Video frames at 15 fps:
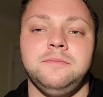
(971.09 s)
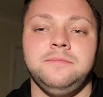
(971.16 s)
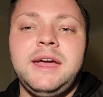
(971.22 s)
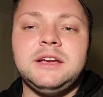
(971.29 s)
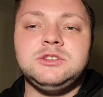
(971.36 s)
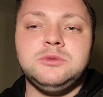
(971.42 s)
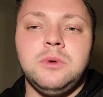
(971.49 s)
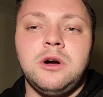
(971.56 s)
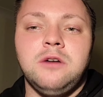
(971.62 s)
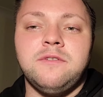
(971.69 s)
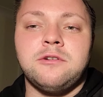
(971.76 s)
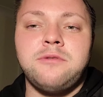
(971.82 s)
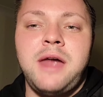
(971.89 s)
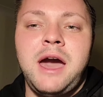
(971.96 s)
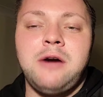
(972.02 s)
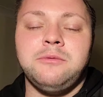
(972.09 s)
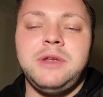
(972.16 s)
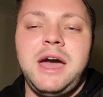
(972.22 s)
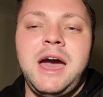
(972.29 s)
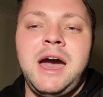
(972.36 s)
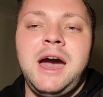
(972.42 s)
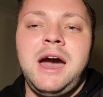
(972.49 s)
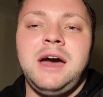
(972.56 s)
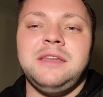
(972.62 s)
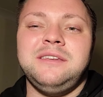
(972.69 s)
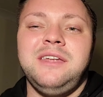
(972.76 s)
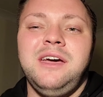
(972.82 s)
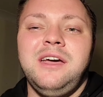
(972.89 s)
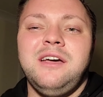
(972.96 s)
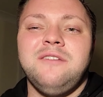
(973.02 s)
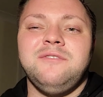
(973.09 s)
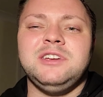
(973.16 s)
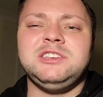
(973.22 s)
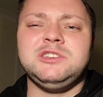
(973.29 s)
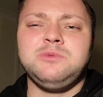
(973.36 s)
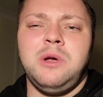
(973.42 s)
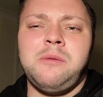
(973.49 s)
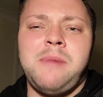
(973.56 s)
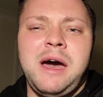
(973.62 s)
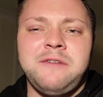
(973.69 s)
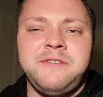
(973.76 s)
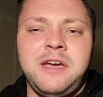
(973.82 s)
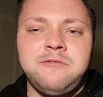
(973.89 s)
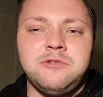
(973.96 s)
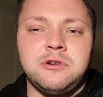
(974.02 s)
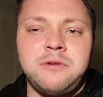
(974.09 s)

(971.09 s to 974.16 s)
Next up, we've got the ground, and this is one of my favourite